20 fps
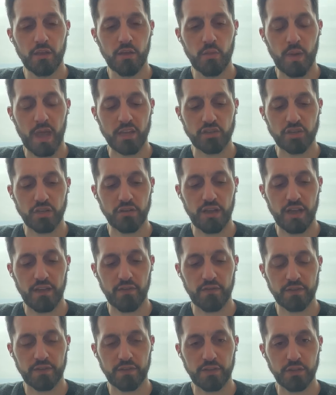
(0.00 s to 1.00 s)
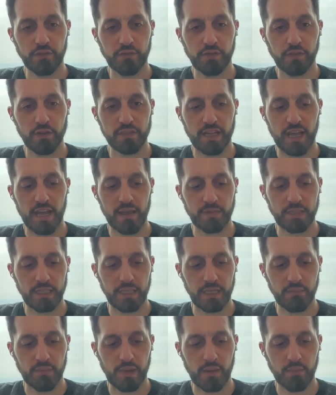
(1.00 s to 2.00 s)
you mentioned you have two full-time
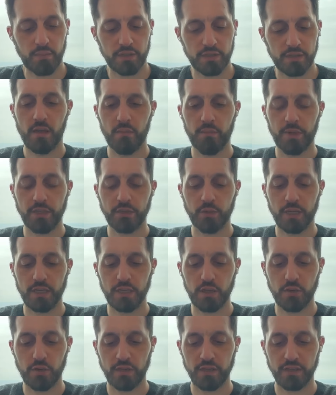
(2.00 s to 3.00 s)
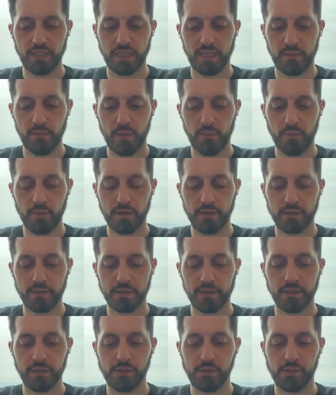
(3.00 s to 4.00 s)
team members between you and your team member
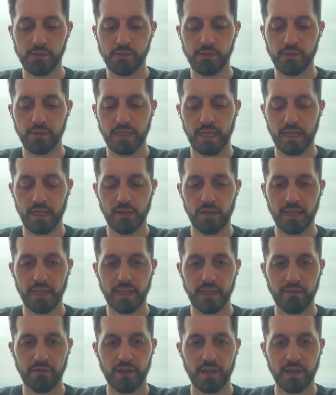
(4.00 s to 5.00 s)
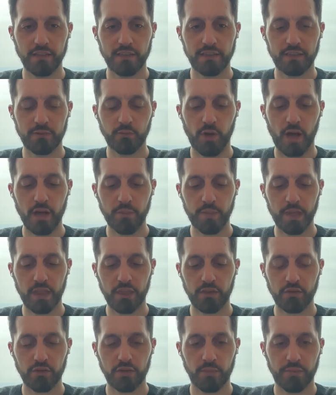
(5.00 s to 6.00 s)
to take a look at that fund walk me
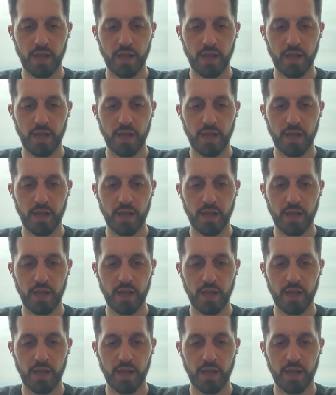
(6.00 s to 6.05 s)
through the